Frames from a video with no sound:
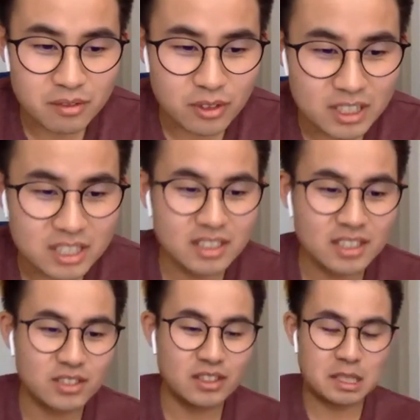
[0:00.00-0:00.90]
for
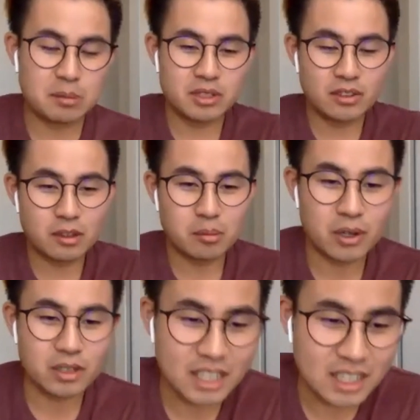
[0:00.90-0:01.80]
listening to this episode of the
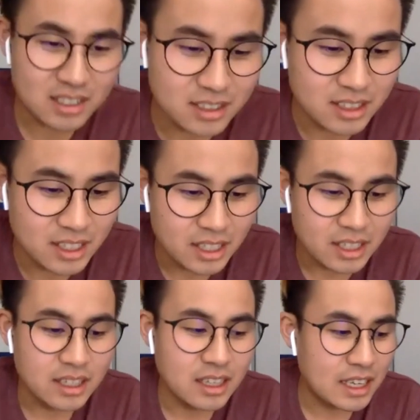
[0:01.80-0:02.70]
podcast,
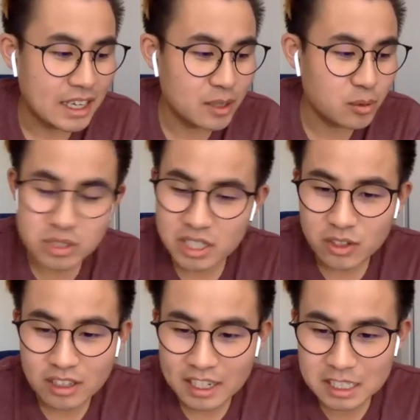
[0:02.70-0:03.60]
and we'll see you
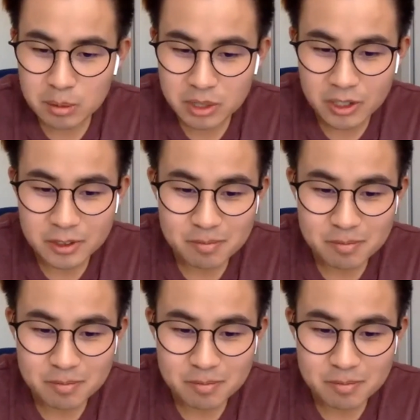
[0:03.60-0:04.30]
in the next episode.